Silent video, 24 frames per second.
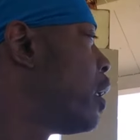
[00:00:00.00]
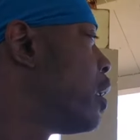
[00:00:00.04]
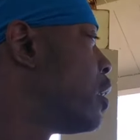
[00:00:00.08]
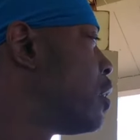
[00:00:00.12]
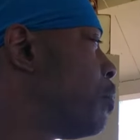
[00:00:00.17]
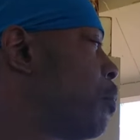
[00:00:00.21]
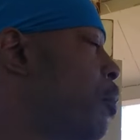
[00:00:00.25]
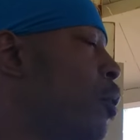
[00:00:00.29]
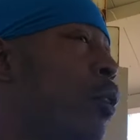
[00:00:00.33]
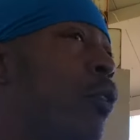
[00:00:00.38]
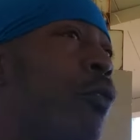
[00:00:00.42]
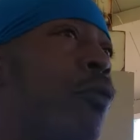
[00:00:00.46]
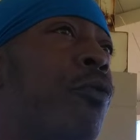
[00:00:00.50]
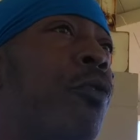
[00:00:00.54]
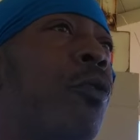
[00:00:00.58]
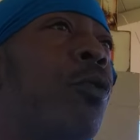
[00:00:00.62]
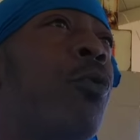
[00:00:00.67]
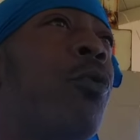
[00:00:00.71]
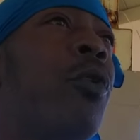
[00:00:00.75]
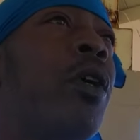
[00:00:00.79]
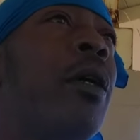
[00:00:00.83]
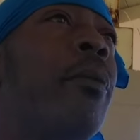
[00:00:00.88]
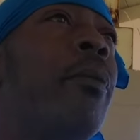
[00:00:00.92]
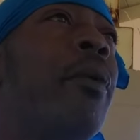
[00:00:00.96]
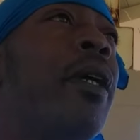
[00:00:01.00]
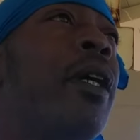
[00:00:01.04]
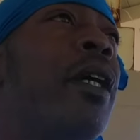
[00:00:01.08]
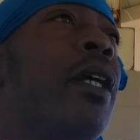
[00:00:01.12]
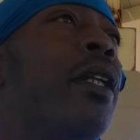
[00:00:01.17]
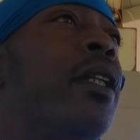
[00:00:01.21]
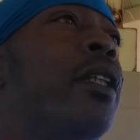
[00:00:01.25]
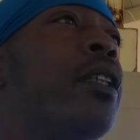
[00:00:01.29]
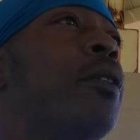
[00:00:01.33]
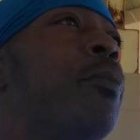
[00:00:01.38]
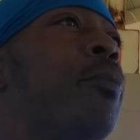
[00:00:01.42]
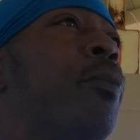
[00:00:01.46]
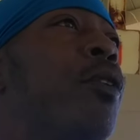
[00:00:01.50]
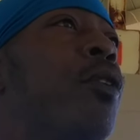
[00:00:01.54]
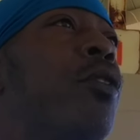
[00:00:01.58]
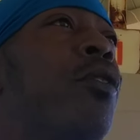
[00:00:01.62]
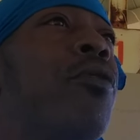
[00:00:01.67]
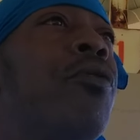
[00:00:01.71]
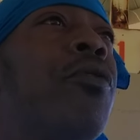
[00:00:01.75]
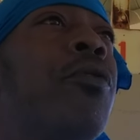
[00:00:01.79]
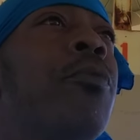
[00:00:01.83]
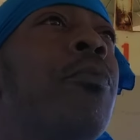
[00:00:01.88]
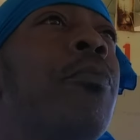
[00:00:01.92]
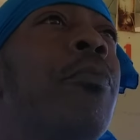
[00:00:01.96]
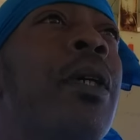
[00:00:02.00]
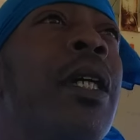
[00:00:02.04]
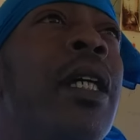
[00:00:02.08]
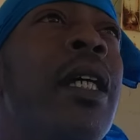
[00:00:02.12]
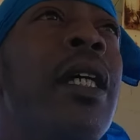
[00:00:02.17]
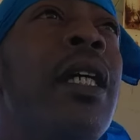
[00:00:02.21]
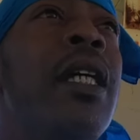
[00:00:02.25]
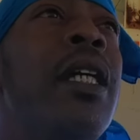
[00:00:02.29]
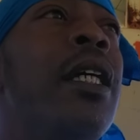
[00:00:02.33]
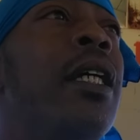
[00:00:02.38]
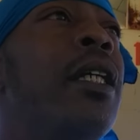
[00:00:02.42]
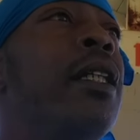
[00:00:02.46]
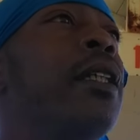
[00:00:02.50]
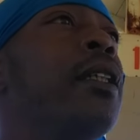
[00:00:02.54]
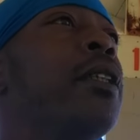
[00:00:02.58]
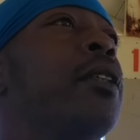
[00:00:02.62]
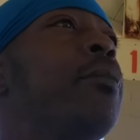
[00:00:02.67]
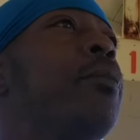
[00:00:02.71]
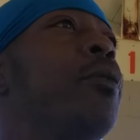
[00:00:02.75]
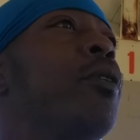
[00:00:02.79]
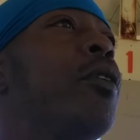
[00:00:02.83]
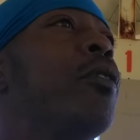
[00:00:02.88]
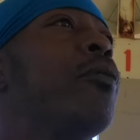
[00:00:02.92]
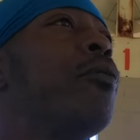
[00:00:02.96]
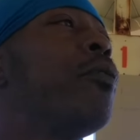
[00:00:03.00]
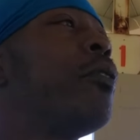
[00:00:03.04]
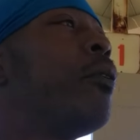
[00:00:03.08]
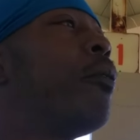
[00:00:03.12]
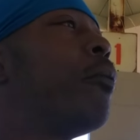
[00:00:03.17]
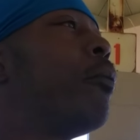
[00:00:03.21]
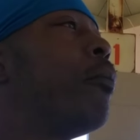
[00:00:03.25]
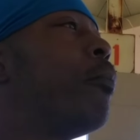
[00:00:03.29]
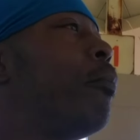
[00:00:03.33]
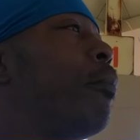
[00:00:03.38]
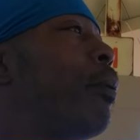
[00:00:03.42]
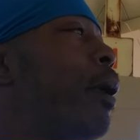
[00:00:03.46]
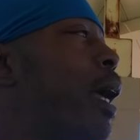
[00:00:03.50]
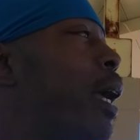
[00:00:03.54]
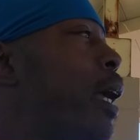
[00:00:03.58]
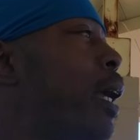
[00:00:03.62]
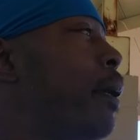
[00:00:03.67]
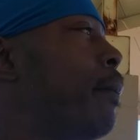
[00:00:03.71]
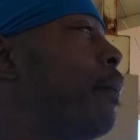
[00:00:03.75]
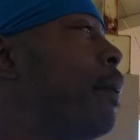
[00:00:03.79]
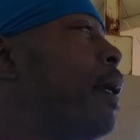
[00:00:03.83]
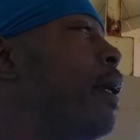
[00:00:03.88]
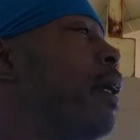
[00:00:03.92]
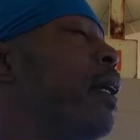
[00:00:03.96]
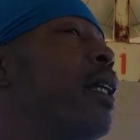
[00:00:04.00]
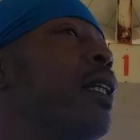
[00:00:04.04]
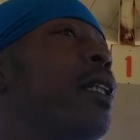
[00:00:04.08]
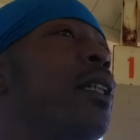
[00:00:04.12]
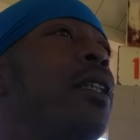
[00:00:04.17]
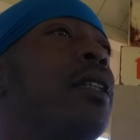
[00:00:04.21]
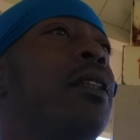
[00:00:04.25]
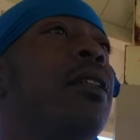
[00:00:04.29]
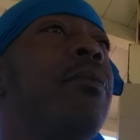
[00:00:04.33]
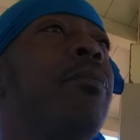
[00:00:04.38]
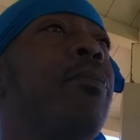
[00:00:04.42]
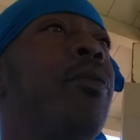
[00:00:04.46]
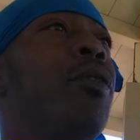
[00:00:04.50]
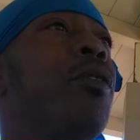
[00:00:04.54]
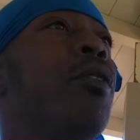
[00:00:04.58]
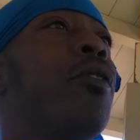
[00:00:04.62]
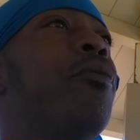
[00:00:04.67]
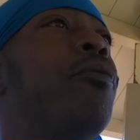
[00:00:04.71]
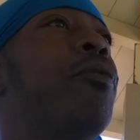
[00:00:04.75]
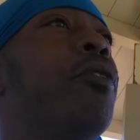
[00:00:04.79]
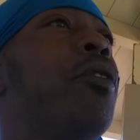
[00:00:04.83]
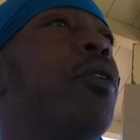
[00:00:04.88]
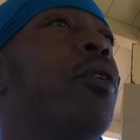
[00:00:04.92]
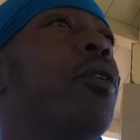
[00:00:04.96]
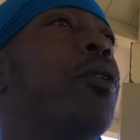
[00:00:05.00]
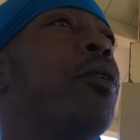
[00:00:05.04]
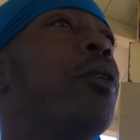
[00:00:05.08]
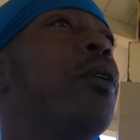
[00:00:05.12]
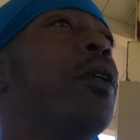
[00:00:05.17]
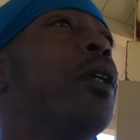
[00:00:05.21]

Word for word: It's beautiful women, it's beautiful men, it's beautiful babies, beautiful